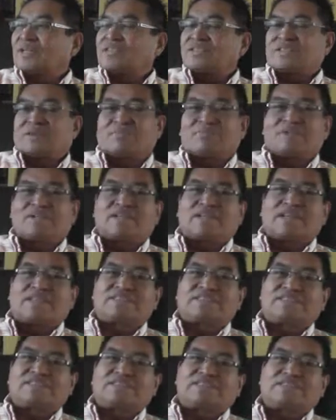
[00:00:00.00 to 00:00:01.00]
something
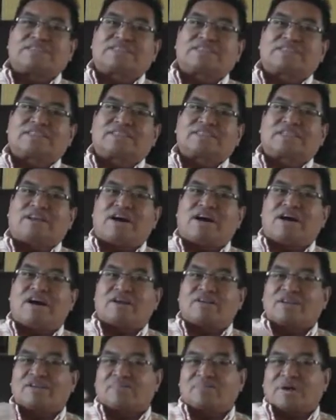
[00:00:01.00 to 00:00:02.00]
that's
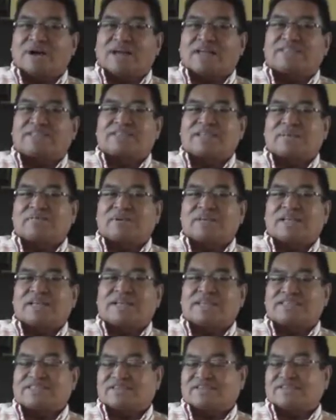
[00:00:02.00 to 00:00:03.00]
occupies them, and
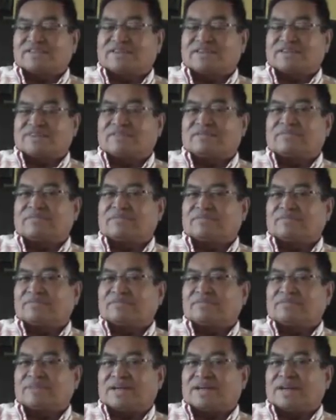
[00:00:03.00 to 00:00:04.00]
that's their
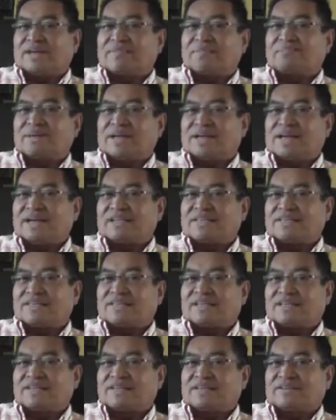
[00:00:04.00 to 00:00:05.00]
iPads
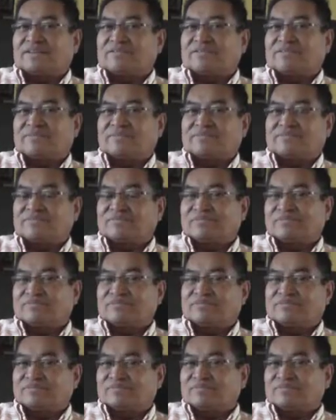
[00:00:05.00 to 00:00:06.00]
and their
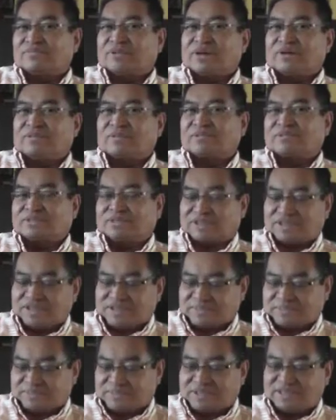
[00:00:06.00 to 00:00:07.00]
phones, and
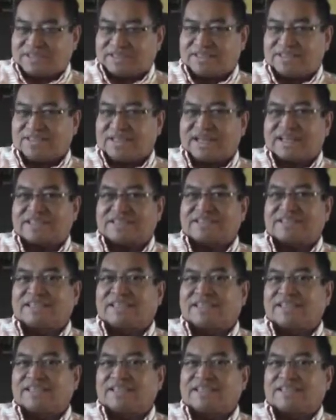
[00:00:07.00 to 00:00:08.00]
they're busy
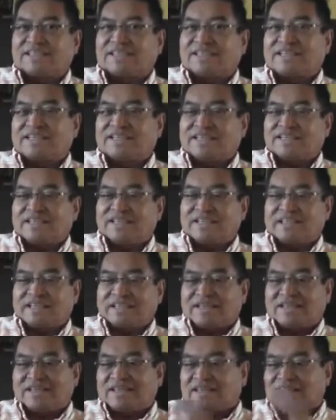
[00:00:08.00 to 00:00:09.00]
texting,
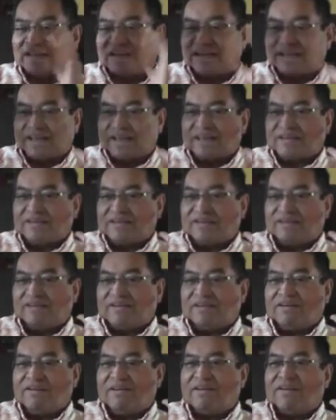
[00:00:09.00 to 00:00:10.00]
and
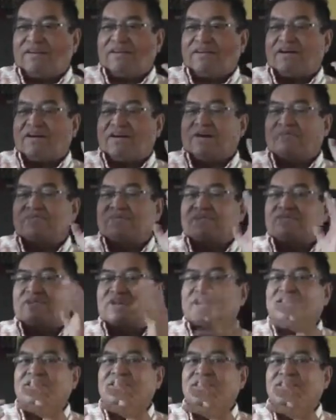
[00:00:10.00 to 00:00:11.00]
all
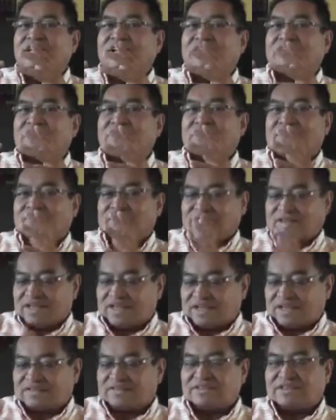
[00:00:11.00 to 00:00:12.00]
observation has gone
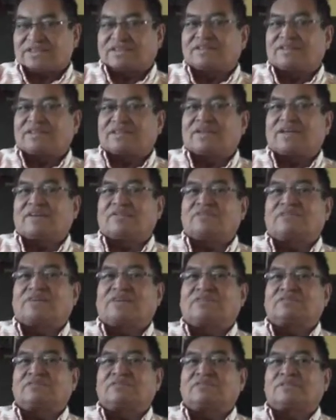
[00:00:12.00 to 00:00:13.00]
down just to that
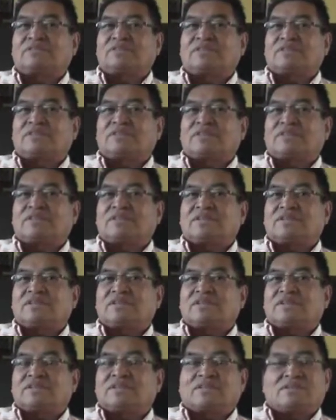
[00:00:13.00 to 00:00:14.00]
phone
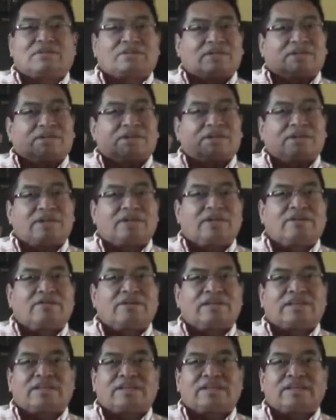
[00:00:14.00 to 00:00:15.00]
or the
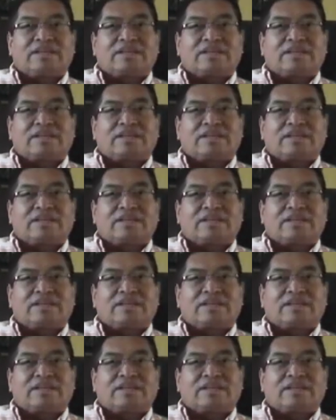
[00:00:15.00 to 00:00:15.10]
hearing.